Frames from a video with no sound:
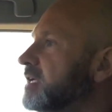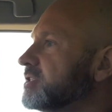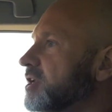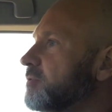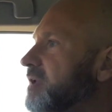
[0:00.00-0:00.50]

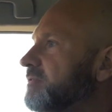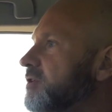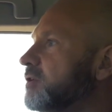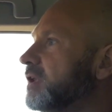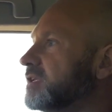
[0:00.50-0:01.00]
so if
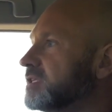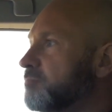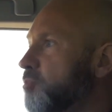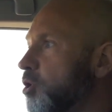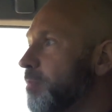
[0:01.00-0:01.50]
you'd like to know
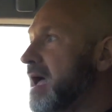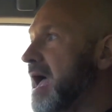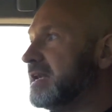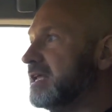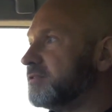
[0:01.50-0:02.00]
more about
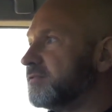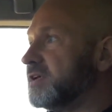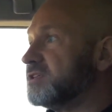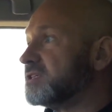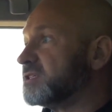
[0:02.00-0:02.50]
any of the
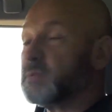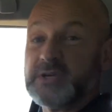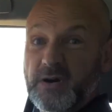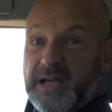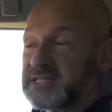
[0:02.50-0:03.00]
features that we're
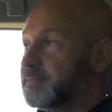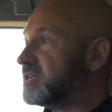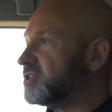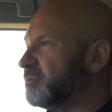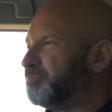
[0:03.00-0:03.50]
not going to
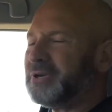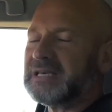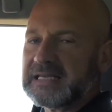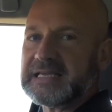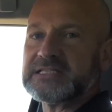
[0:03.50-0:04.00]
mention,
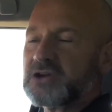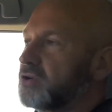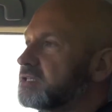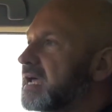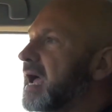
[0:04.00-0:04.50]
please
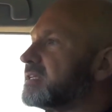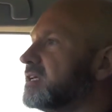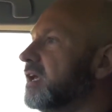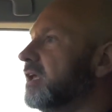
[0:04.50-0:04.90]
contact